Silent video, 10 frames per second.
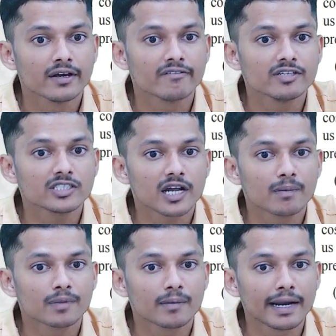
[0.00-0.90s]
which help
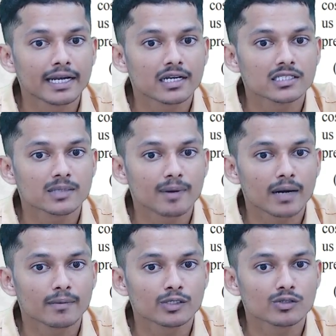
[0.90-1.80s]
the maintenance
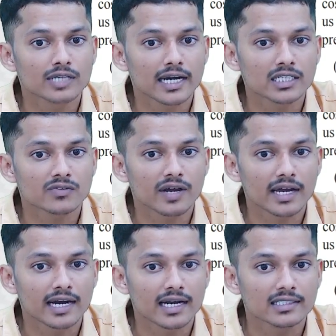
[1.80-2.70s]
department to satisfy
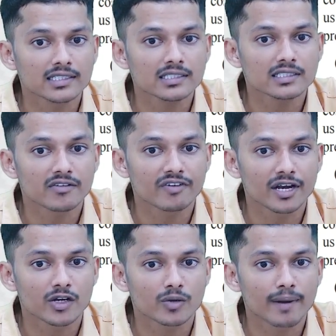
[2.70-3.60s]
analysis the
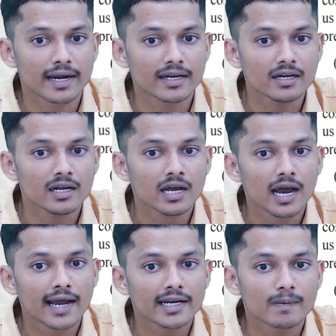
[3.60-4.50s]
failure pattern
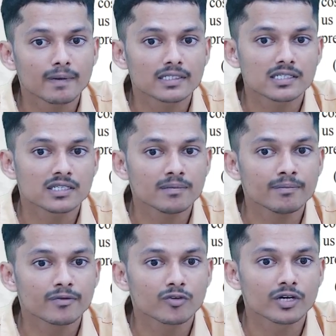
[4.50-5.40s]
and replaces them
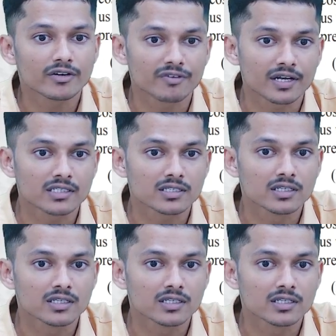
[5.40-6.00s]
before it fails.